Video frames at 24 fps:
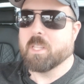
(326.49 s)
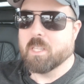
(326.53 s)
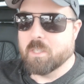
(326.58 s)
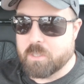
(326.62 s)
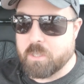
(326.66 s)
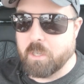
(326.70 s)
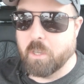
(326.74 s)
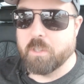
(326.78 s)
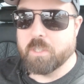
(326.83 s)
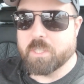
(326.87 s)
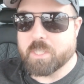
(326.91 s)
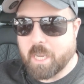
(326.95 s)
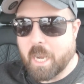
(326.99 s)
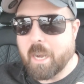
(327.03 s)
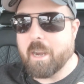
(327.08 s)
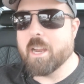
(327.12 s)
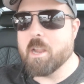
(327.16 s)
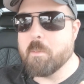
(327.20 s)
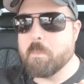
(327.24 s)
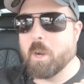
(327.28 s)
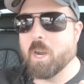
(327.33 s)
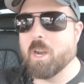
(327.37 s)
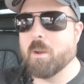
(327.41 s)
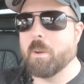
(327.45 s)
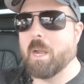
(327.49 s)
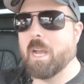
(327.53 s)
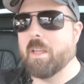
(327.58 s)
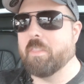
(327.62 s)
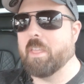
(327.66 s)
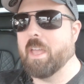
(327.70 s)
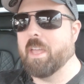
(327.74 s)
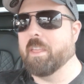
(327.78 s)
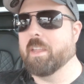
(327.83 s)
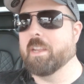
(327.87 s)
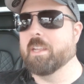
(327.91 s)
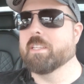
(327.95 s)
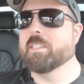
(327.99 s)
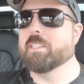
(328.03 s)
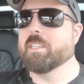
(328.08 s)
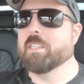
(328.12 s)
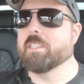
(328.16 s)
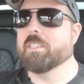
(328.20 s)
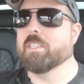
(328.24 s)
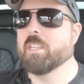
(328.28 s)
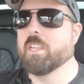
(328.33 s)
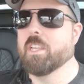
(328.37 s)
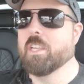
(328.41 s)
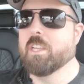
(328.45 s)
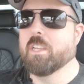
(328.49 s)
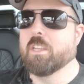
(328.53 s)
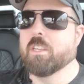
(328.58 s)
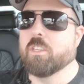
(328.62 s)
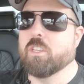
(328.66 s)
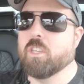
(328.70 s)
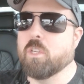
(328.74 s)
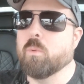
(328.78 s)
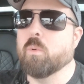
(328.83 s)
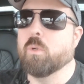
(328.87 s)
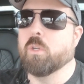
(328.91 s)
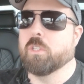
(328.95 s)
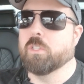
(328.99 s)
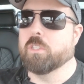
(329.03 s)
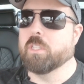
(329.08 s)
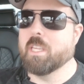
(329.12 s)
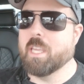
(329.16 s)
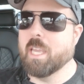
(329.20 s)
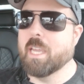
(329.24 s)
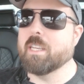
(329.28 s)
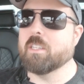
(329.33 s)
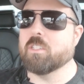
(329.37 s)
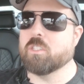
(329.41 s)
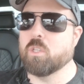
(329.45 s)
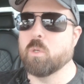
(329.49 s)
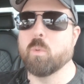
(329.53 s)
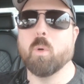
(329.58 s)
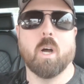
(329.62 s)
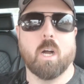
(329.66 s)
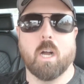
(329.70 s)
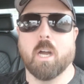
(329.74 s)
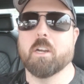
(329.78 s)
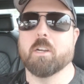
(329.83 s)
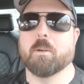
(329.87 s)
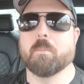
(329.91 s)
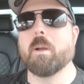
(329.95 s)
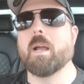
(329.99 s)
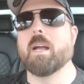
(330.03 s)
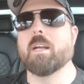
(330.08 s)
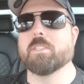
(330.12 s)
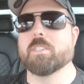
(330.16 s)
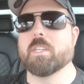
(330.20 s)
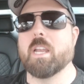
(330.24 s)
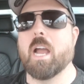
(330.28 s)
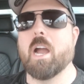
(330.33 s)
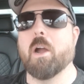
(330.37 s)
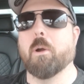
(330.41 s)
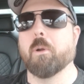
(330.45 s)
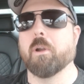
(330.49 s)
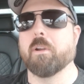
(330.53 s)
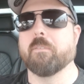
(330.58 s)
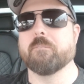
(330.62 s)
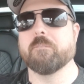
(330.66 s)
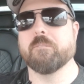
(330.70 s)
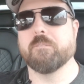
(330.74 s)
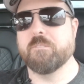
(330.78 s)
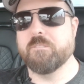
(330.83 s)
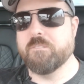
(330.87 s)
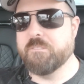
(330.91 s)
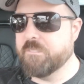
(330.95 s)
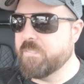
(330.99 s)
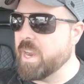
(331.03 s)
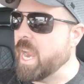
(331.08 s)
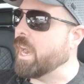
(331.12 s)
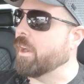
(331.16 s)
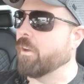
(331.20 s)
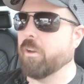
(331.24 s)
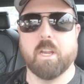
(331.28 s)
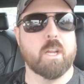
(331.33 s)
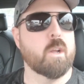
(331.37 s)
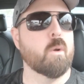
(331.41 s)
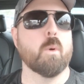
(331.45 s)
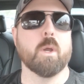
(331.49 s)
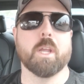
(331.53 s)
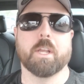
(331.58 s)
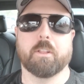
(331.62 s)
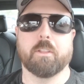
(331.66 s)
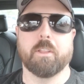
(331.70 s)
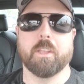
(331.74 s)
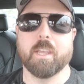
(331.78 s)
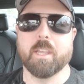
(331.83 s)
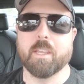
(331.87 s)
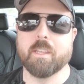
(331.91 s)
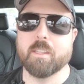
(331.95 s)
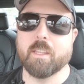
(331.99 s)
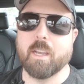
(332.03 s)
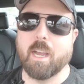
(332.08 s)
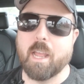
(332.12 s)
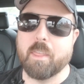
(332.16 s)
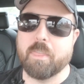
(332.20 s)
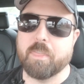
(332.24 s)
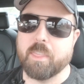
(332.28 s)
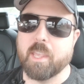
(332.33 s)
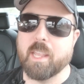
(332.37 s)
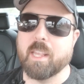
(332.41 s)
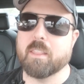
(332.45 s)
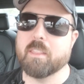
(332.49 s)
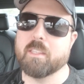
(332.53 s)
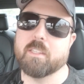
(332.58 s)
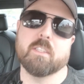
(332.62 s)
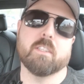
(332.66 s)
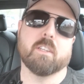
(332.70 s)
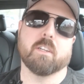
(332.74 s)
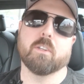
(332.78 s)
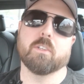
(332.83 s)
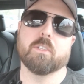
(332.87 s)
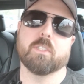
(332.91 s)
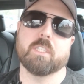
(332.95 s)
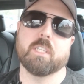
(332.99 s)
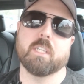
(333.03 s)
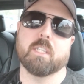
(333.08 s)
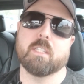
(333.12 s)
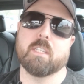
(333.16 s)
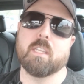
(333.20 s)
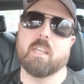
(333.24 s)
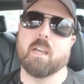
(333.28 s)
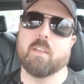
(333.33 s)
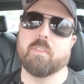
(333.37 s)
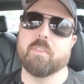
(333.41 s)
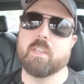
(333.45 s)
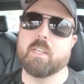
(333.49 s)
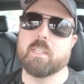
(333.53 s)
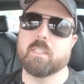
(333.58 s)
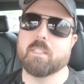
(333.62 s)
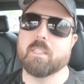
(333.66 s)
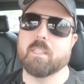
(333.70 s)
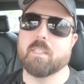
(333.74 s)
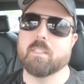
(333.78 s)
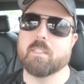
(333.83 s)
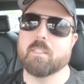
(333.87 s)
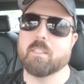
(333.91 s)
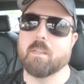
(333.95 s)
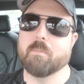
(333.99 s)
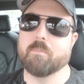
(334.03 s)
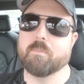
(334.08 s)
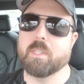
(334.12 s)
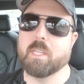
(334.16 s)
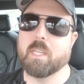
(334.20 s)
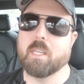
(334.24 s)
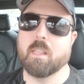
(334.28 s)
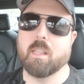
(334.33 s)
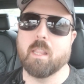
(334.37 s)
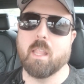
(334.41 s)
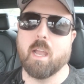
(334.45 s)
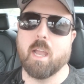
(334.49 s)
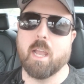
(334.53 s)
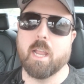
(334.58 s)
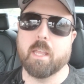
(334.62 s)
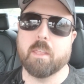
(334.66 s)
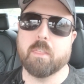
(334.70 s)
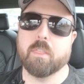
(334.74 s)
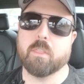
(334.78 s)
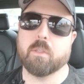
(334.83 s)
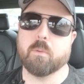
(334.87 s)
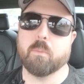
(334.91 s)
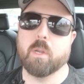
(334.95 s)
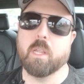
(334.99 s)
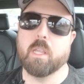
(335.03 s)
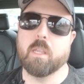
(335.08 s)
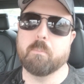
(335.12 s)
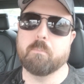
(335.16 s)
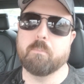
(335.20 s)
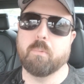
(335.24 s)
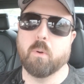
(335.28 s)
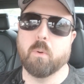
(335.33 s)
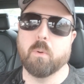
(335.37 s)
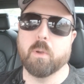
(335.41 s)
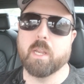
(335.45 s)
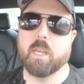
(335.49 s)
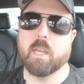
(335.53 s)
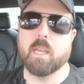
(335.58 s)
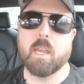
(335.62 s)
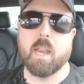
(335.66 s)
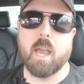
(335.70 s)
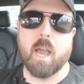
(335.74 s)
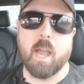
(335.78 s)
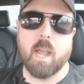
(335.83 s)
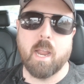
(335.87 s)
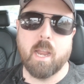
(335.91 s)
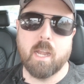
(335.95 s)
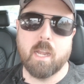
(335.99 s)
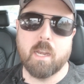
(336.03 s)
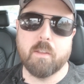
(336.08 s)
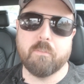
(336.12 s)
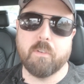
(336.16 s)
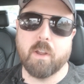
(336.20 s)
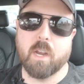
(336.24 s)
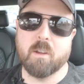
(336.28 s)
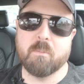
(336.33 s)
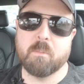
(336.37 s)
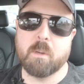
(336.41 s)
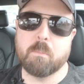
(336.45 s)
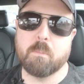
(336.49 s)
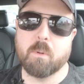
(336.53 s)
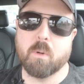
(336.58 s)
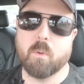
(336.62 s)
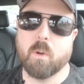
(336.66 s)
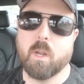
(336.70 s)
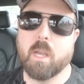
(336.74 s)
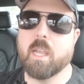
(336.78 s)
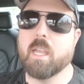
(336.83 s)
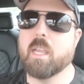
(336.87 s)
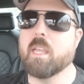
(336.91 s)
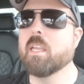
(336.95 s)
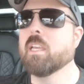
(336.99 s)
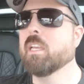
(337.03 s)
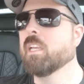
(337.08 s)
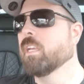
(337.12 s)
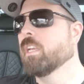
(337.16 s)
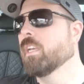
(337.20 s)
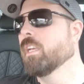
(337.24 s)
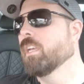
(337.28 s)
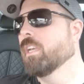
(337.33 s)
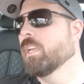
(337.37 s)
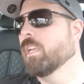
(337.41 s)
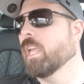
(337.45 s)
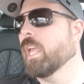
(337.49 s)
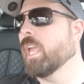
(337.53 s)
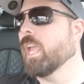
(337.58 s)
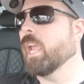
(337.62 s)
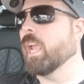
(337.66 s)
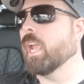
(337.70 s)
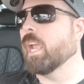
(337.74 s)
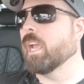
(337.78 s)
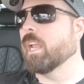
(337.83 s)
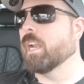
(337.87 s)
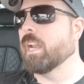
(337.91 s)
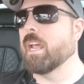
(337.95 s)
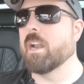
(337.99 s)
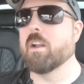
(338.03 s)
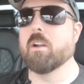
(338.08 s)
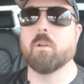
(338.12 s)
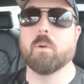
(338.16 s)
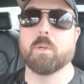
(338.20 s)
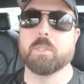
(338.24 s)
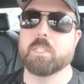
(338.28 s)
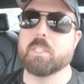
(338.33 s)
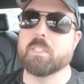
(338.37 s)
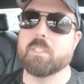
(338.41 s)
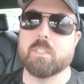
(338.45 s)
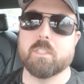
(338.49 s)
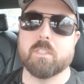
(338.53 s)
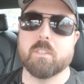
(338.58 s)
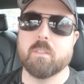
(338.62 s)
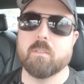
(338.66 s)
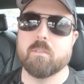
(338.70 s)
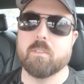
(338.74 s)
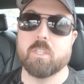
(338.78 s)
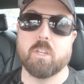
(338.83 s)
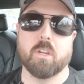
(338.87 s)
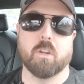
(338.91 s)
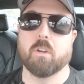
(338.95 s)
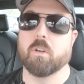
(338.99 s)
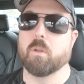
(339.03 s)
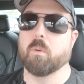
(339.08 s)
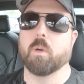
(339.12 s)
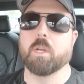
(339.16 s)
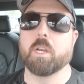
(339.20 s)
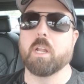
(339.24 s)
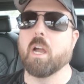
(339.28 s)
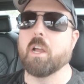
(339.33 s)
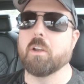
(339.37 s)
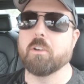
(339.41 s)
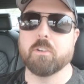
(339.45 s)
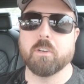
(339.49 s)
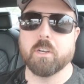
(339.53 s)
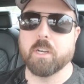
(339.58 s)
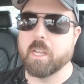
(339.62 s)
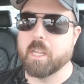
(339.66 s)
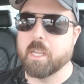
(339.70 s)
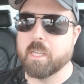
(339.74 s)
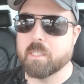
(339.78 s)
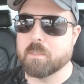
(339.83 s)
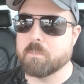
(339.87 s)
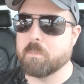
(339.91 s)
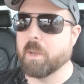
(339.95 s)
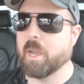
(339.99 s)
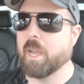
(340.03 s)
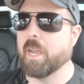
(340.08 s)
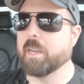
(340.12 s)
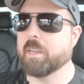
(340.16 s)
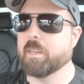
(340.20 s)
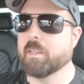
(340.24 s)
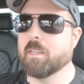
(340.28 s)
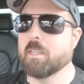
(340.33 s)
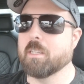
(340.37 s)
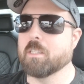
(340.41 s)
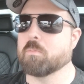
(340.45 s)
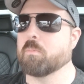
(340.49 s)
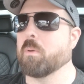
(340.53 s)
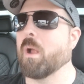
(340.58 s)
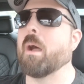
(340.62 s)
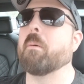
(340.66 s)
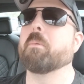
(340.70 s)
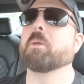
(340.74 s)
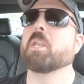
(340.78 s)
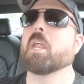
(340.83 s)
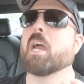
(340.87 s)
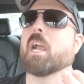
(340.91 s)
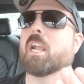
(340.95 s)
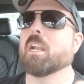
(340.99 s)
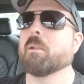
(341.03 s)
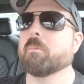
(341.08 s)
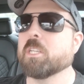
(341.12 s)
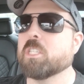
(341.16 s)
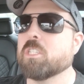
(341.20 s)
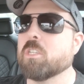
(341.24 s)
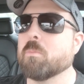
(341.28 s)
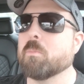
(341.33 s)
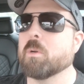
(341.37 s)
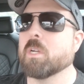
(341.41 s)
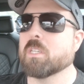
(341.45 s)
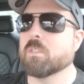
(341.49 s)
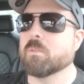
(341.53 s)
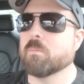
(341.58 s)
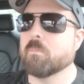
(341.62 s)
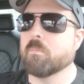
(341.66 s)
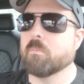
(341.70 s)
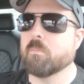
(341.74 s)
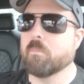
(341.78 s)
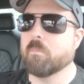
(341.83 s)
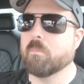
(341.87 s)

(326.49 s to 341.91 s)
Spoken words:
So the scary part about that is you will get to 100 miles an hour very quickly. I think the 0-60 on this is something like 3.9 if I remember right. And I don't know what the 0 to 100 is, but it's probably not going to be too much